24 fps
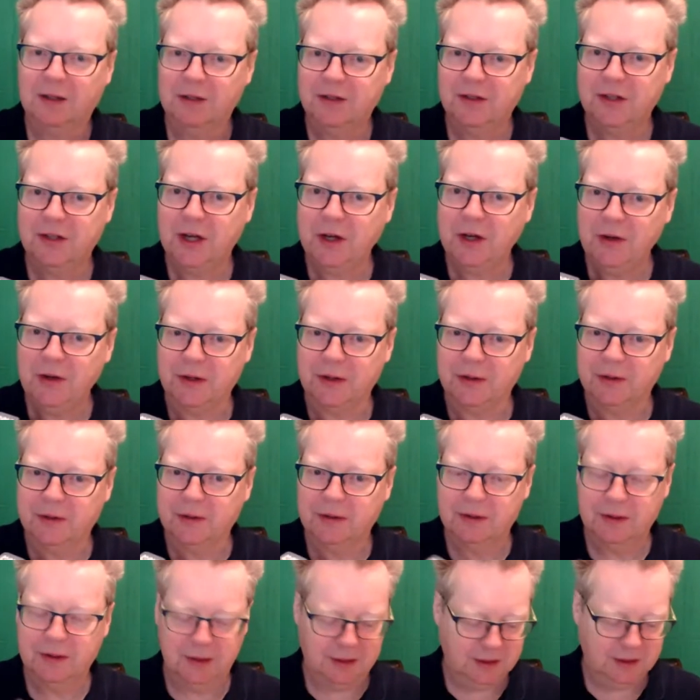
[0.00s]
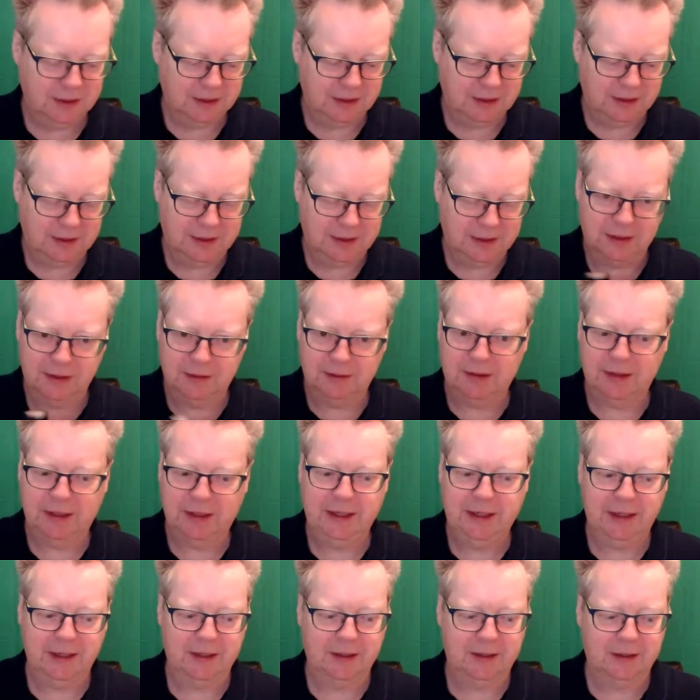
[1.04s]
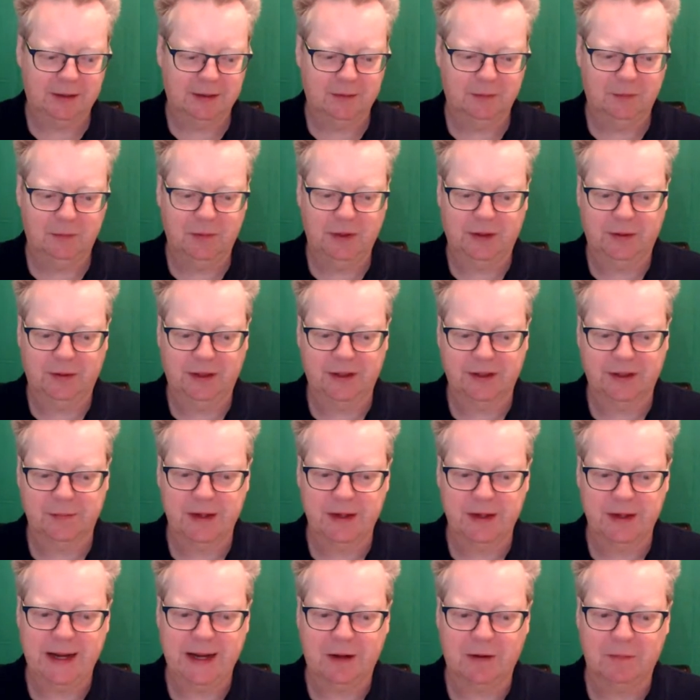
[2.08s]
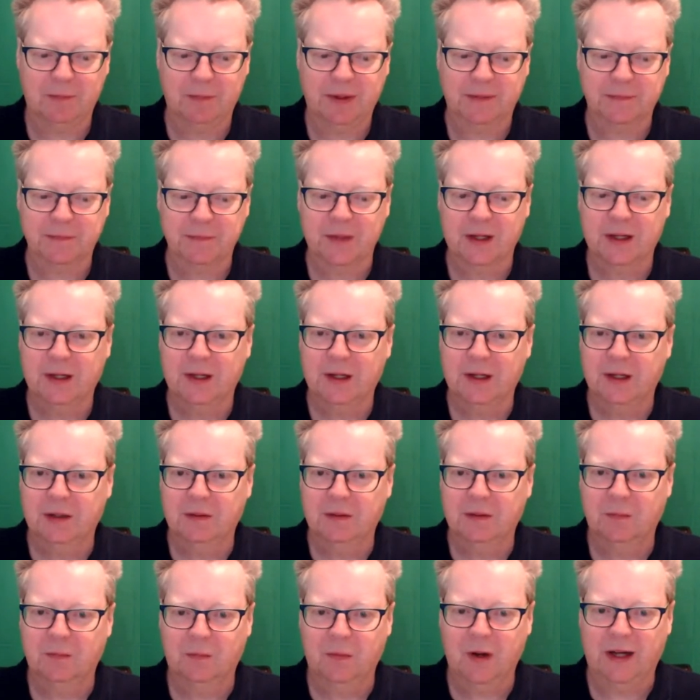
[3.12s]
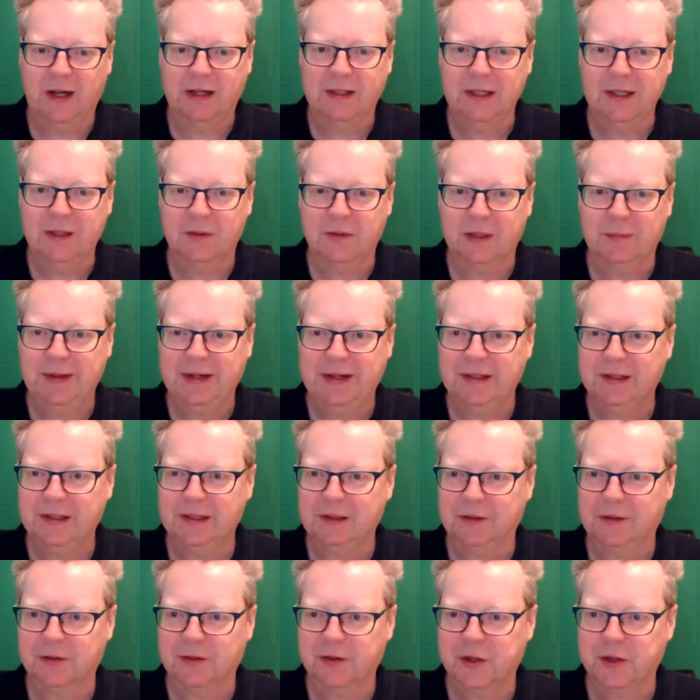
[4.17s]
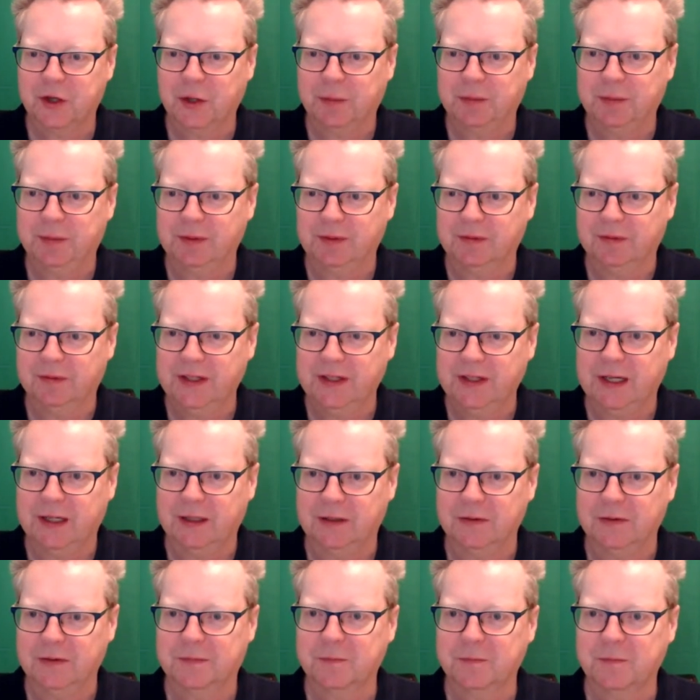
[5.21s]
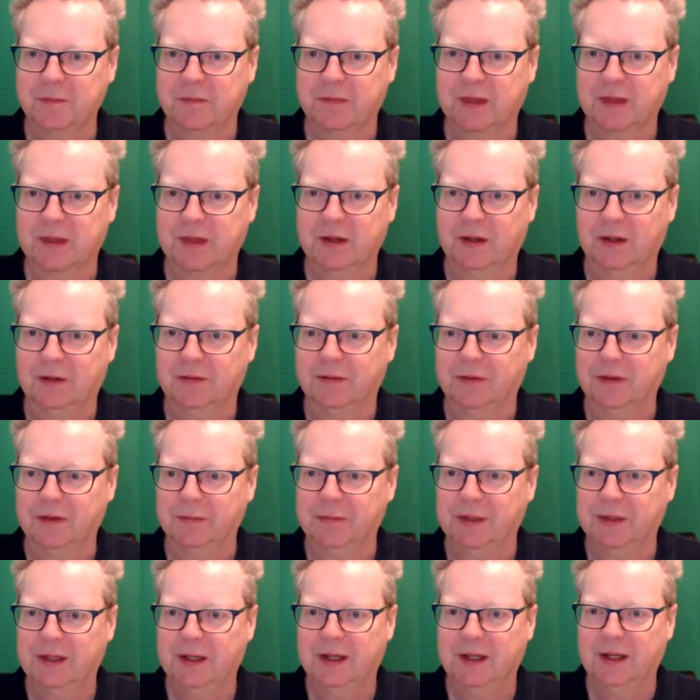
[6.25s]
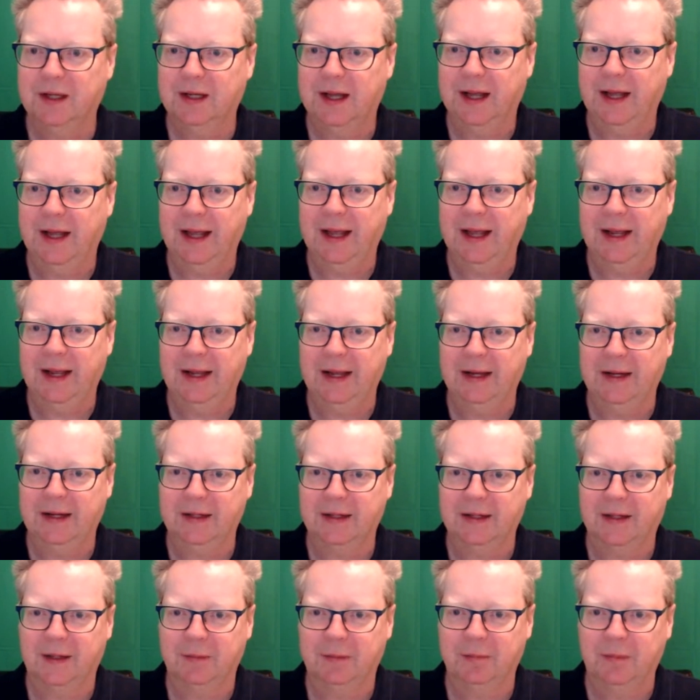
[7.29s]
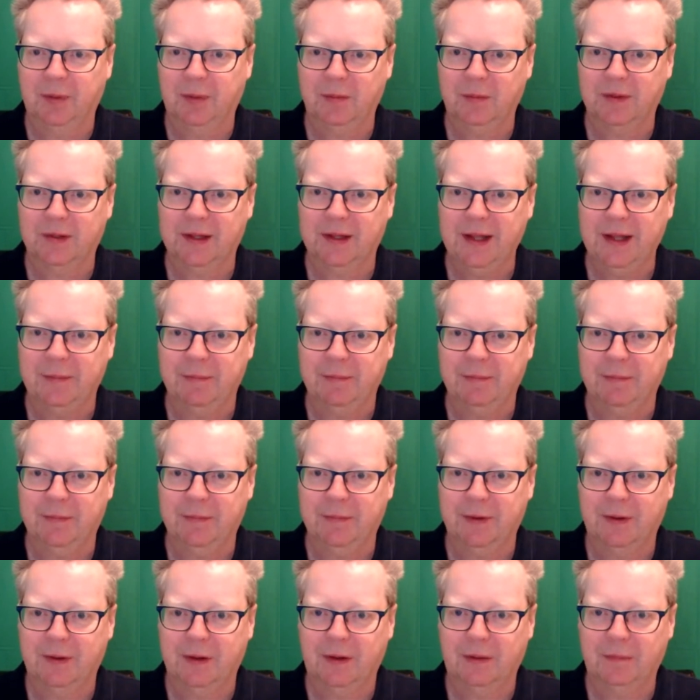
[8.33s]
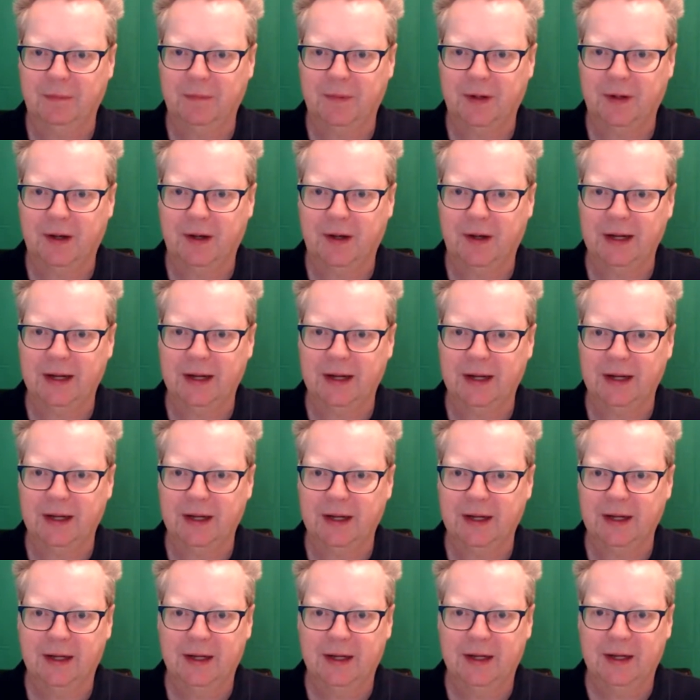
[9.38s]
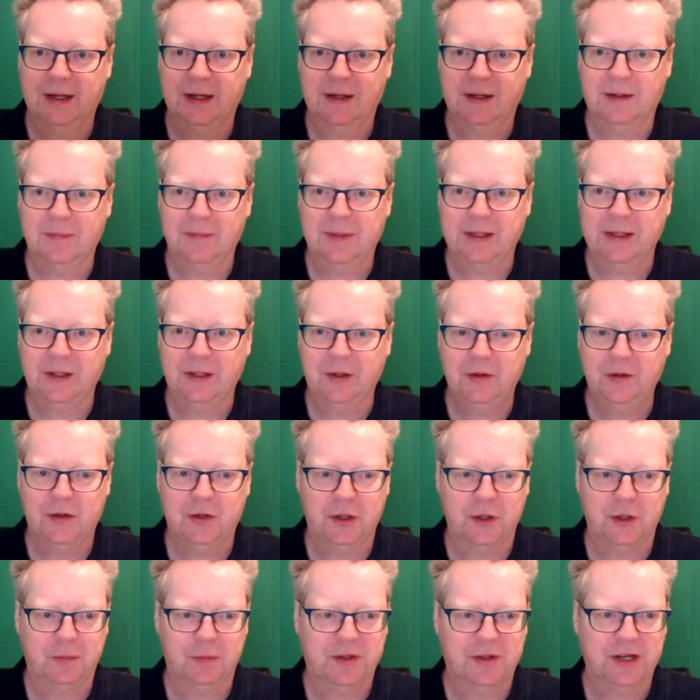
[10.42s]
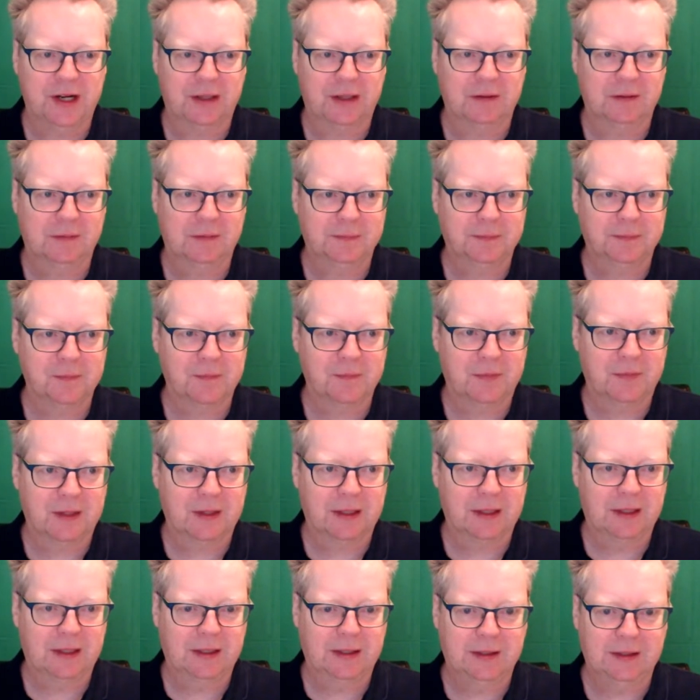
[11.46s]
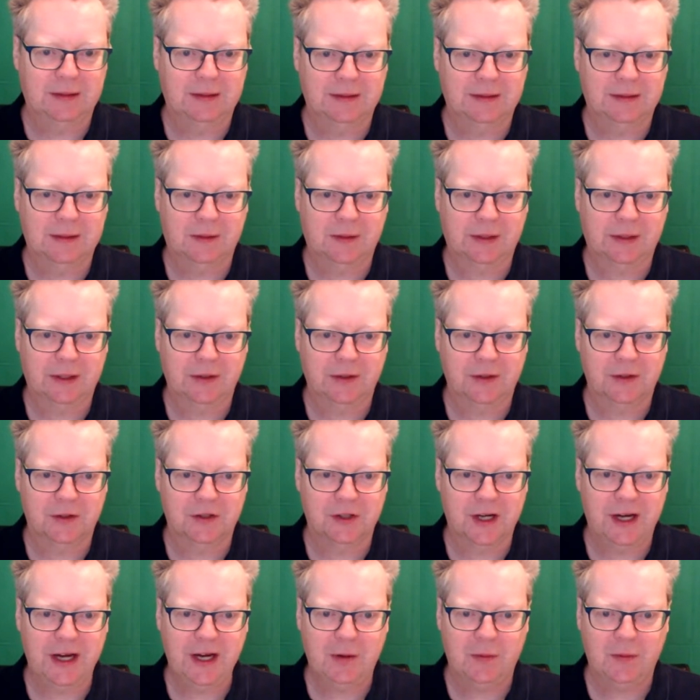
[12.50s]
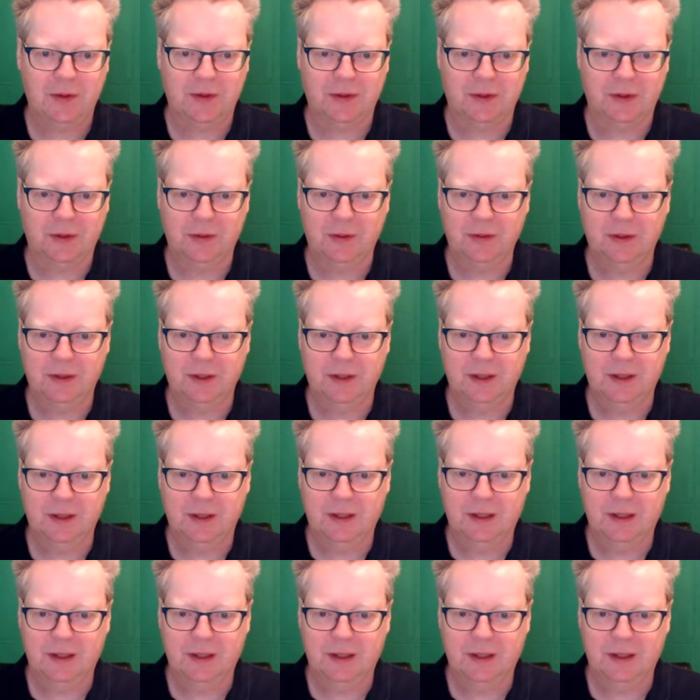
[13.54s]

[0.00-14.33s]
I could show you uh, here with this Monel. But what I did is I made little shoppable videos of them, and I popped them on my on my YouTube channel, uh, so I can share with you